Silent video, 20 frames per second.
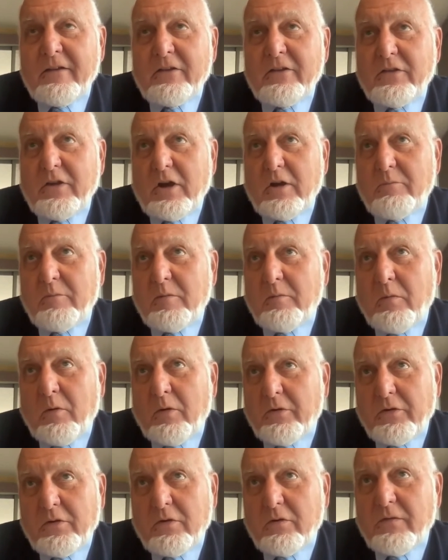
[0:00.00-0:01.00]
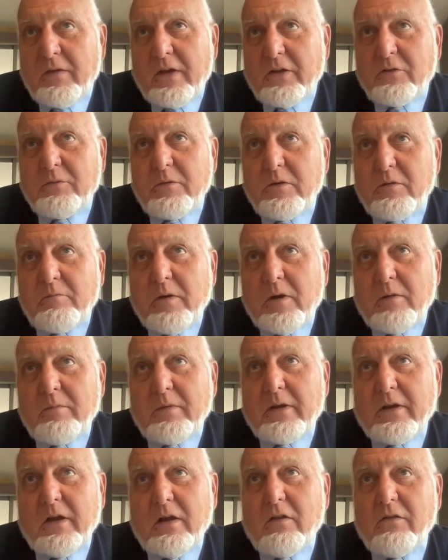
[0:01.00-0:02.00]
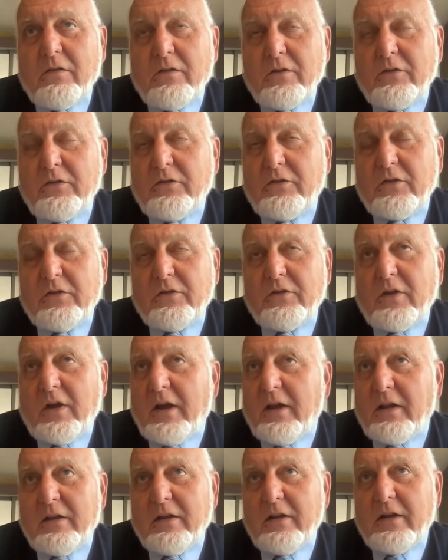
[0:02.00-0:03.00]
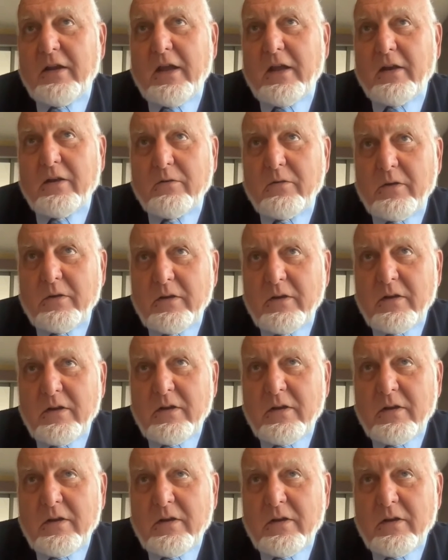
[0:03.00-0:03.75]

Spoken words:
is that our proportional investment in public health is just highly inadequate.